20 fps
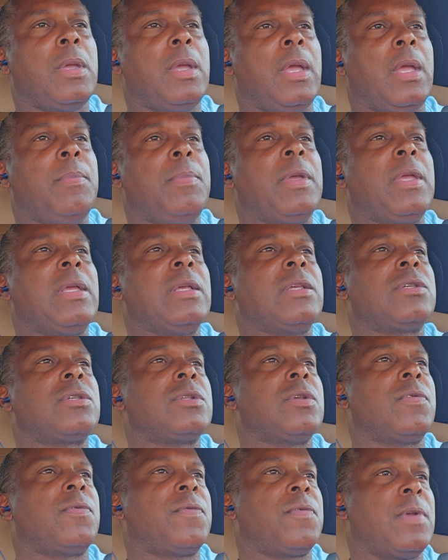
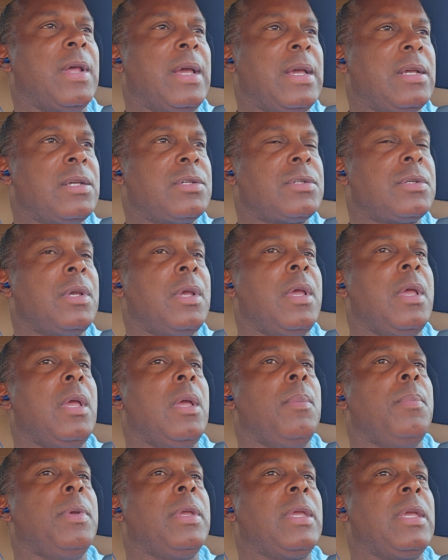The flesh
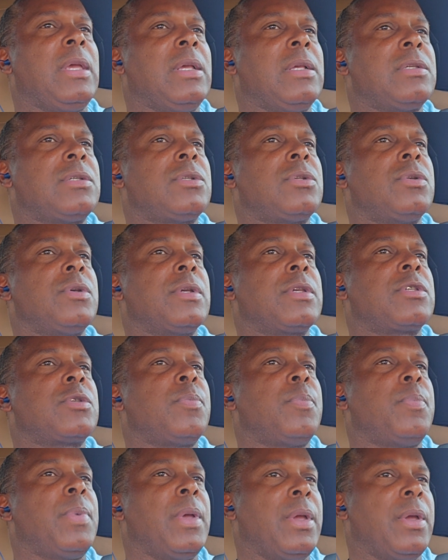begins to
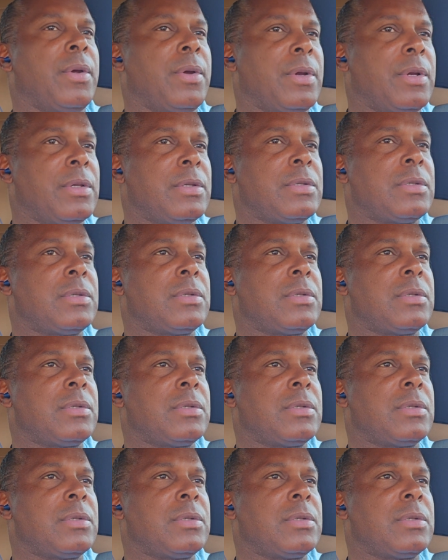experience